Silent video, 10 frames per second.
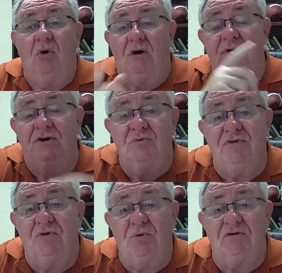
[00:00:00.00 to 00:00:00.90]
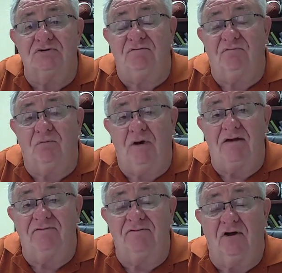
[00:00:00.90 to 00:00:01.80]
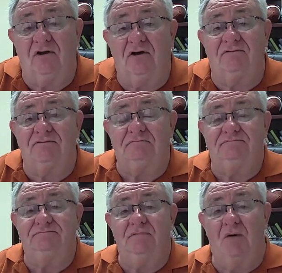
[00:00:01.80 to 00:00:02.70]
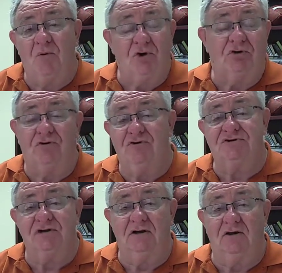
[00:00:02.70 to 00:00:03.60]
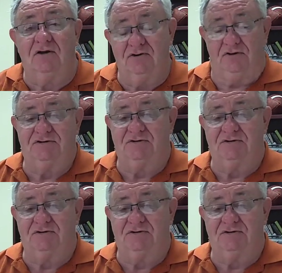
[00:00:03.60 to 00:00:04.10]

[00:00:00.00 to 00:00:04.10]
What do we do when the wheels of life fall off? And we're cruising along, and